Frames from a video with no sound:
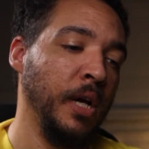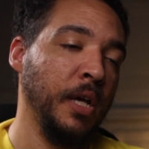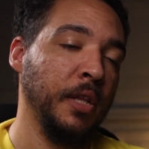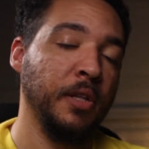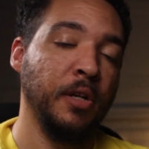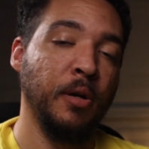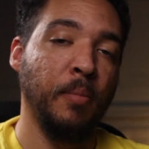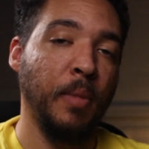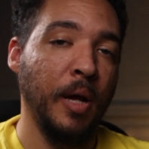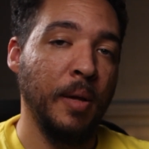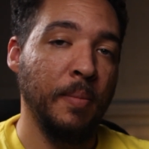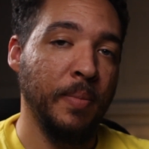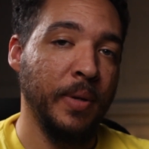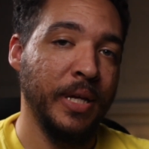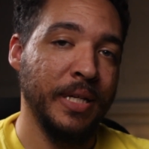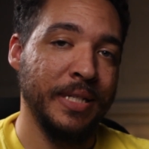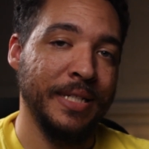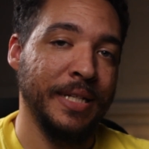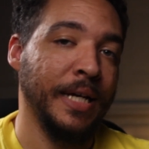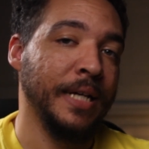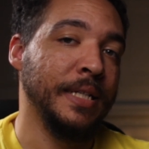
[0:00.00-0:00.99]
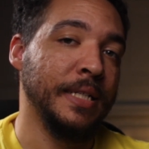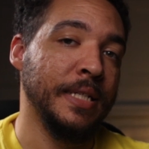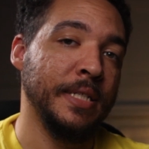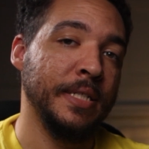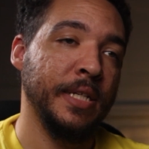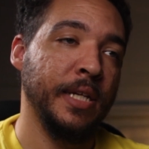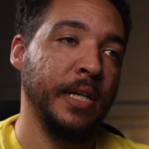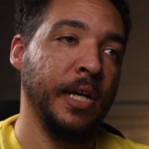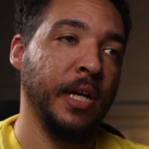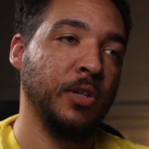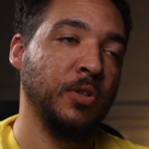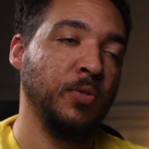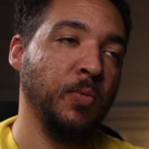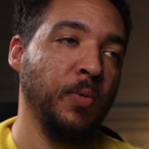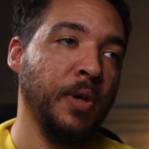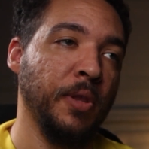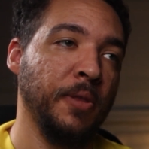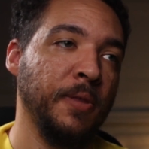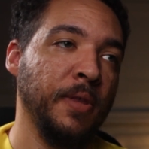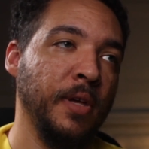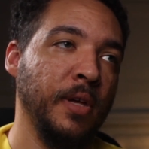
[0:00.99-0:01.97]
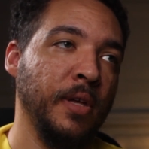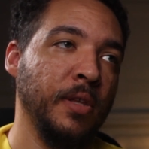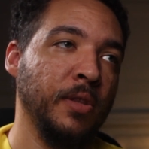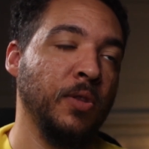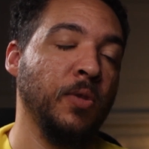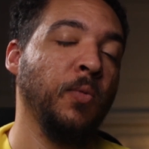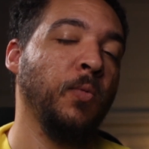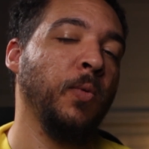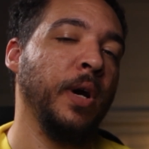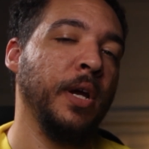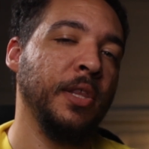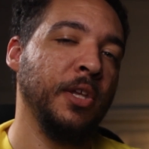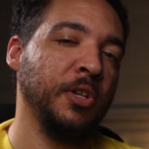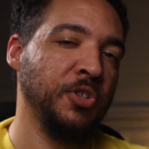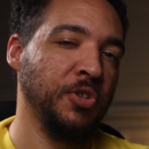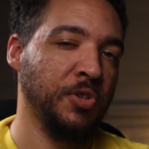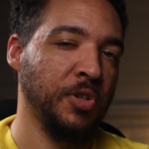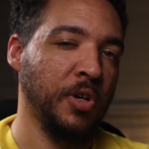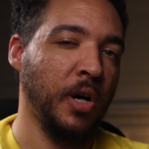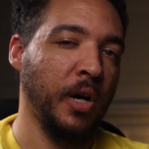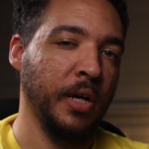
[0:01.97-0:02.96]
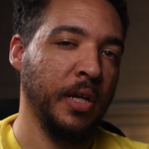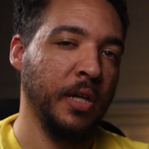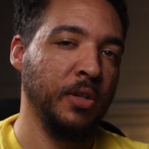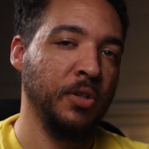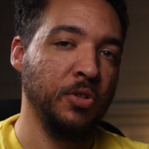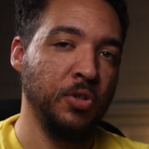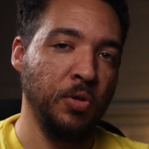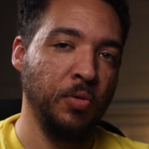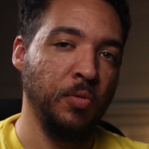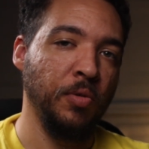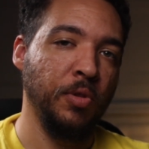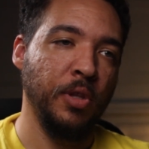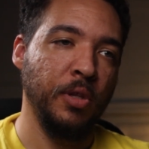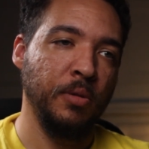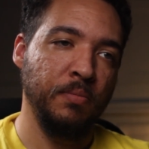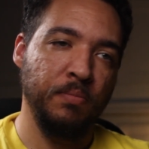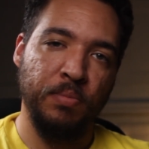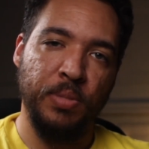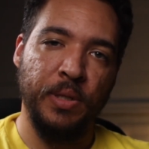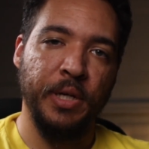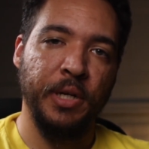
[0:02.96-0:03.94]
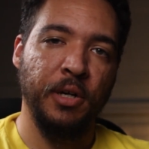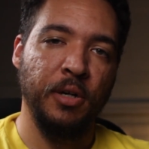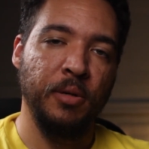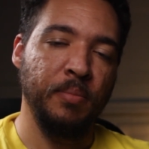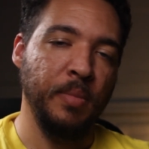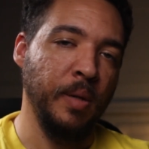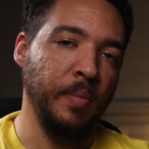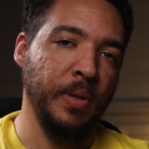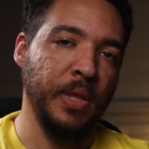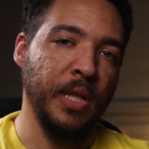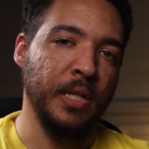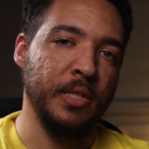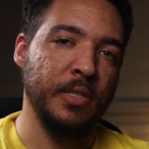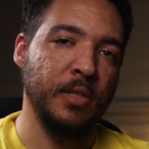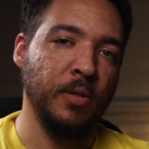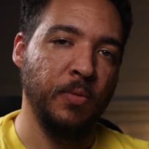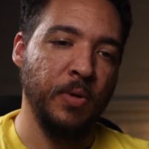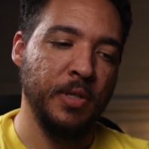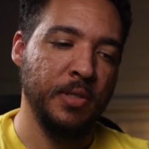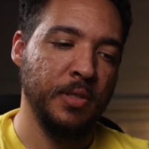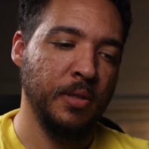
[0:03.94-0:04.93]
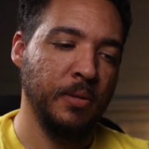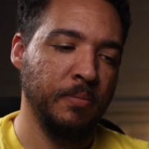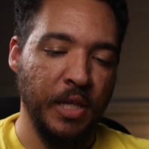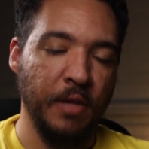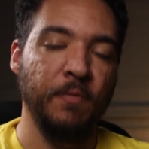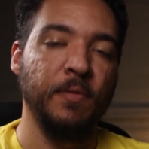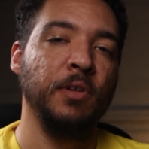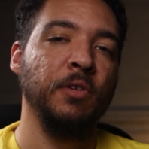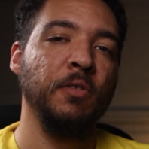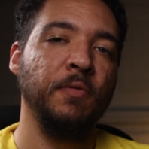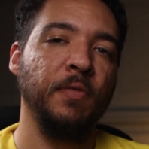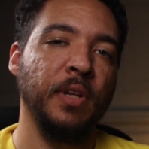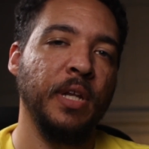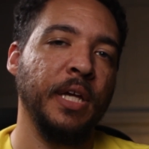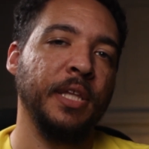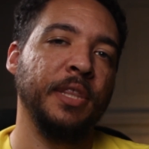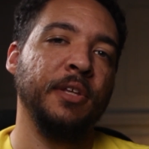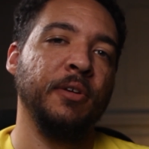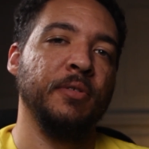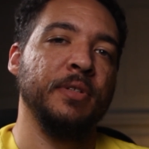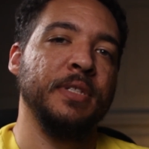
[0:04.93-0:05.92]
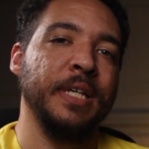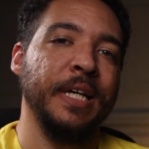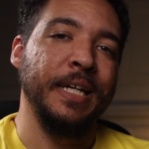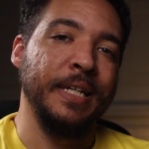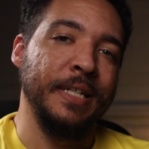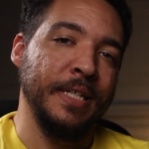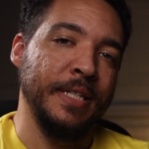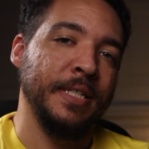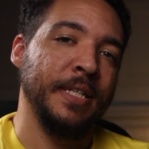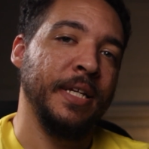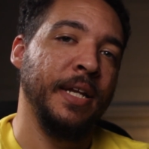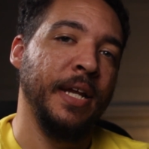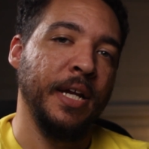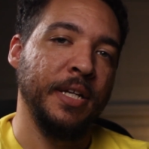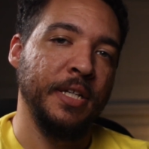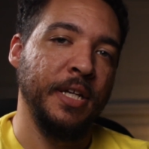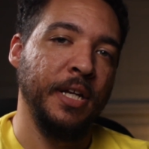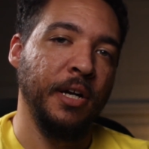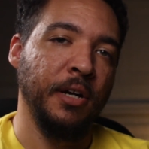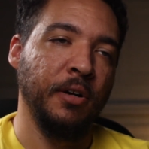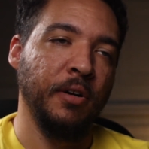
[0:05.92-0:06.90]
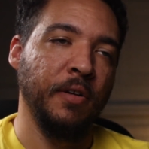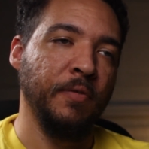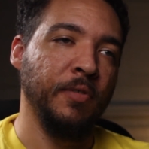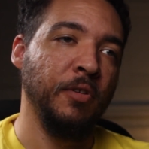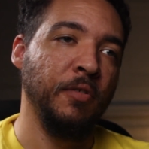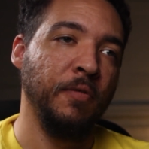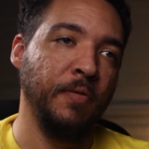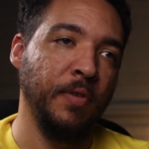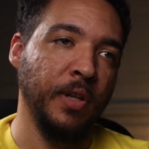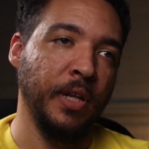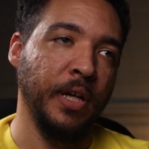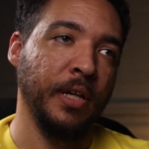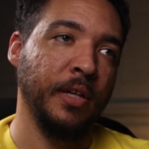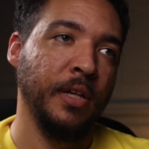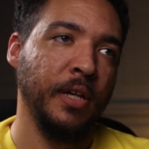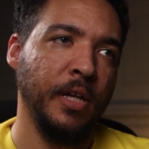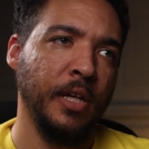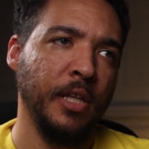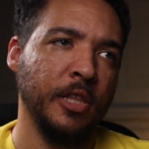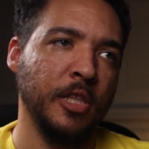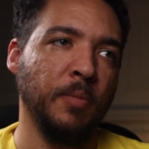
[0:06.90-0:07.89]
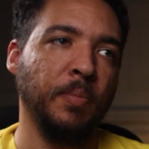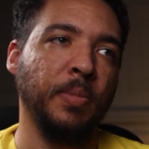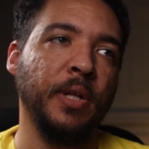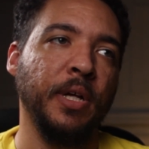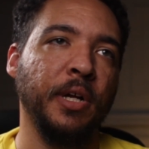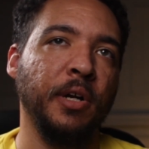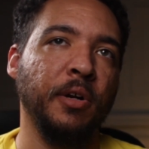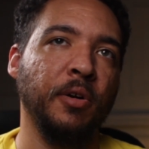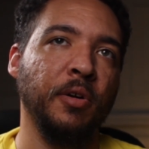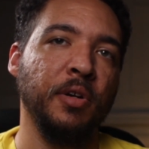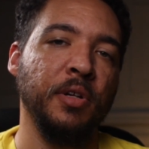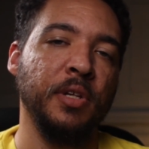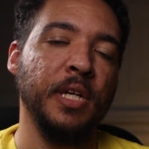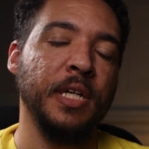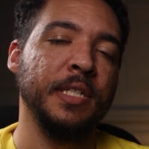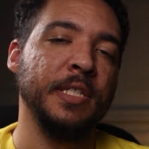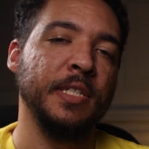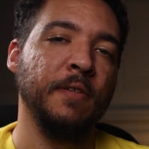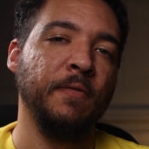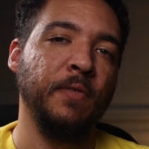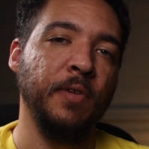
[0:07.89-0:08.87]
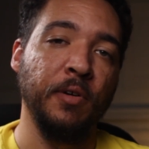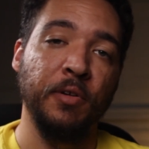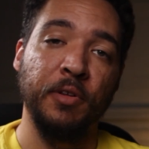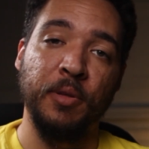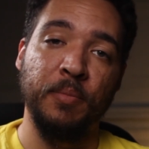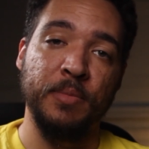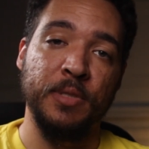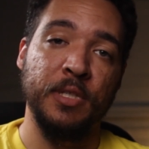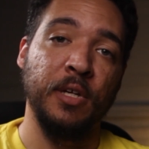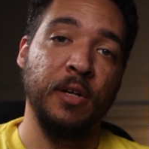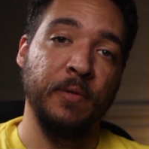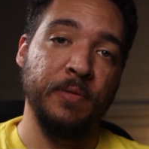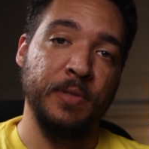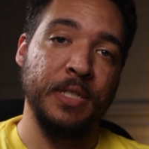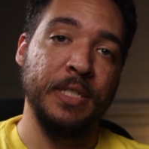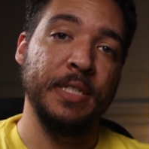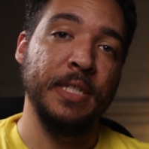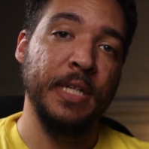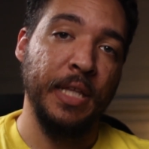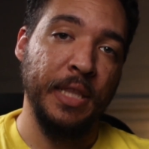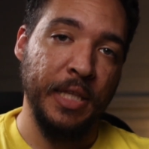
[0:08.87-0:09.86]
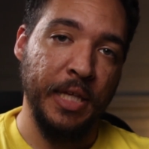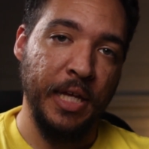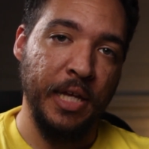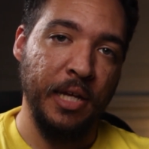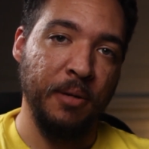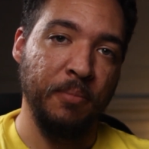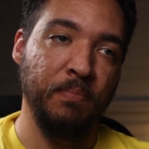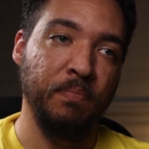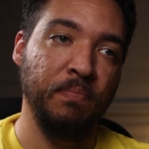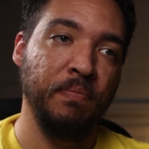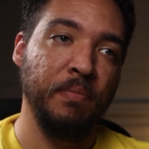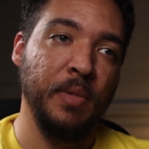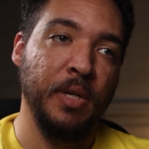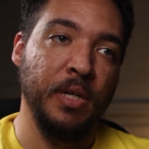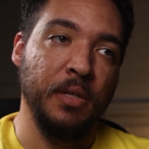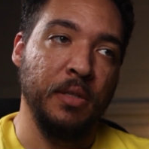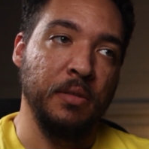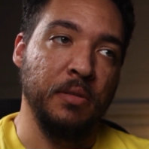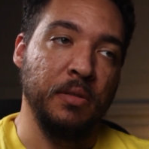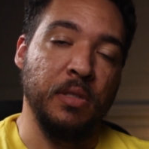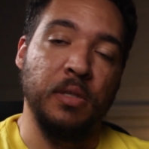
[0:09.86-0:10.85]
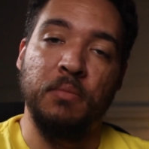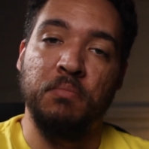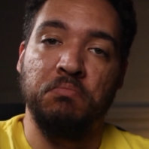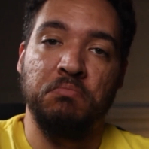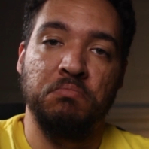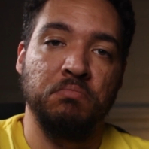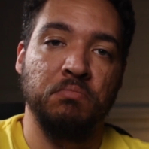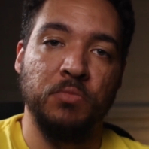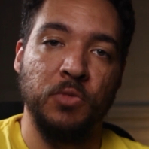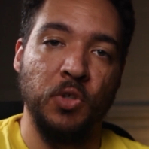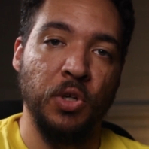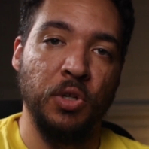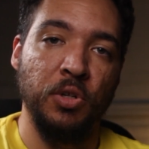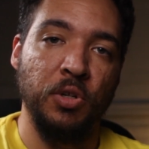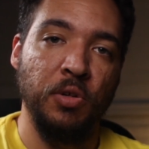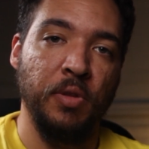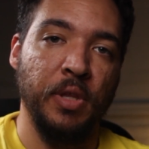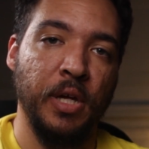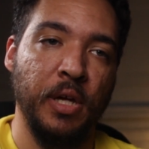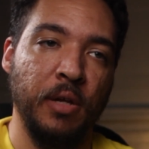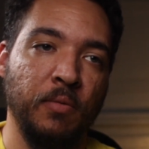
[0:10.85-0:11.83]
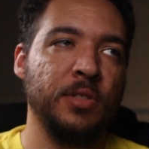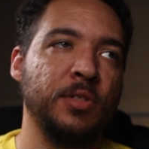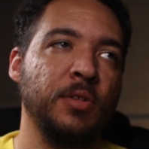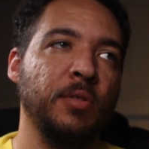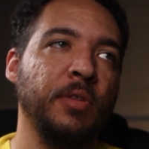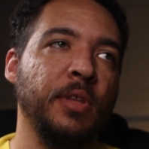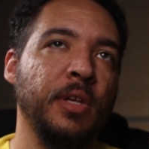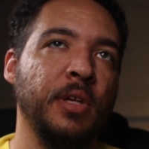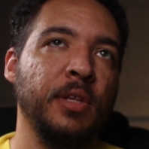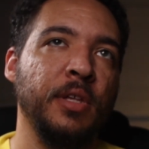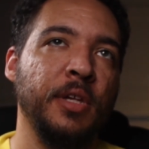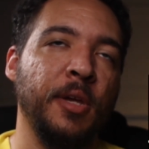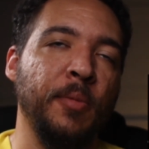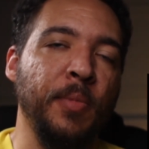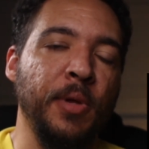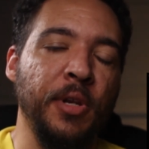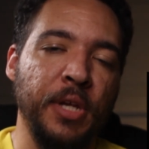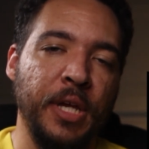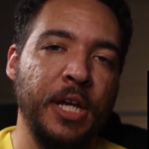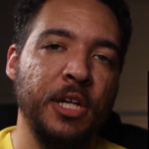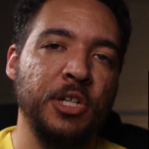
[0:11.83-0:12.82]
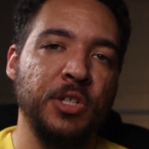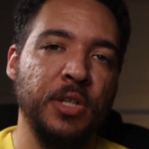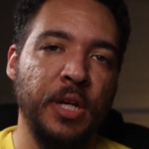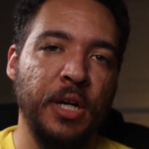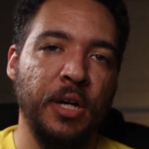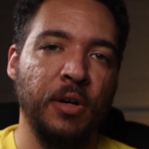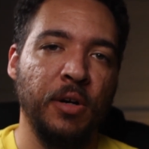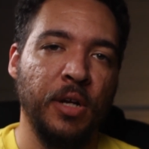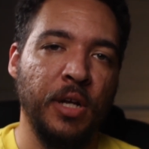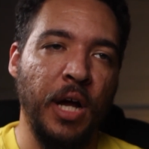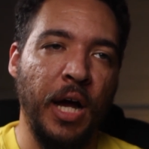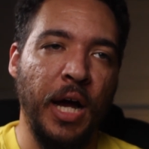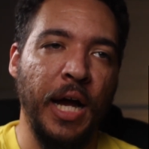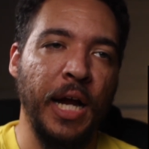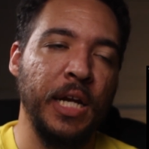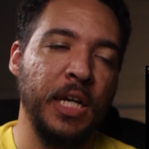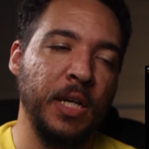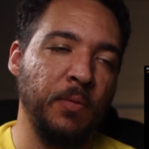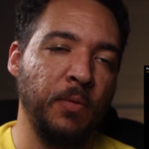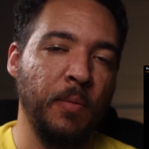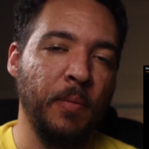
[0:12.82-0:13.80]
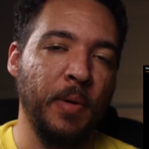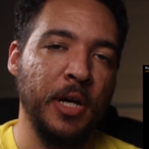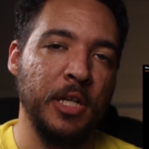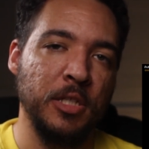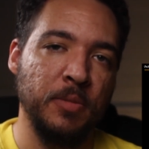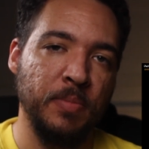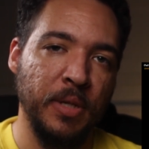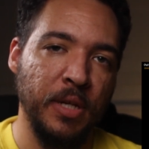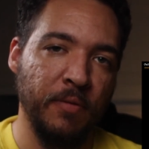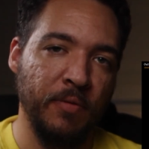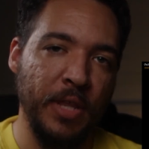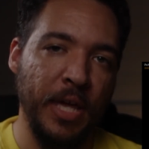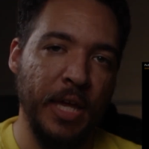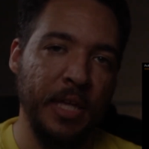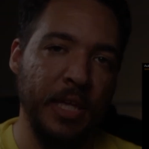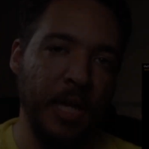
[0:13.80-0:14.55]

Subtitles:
There might be a slight disconnect with the way that you're talking to the player. Maybe that's the reason. If you feel like there's disconnect here, if you feel like the player needs to feel themselves inside the game, then you can do that. So the communication here kind of reminds me of that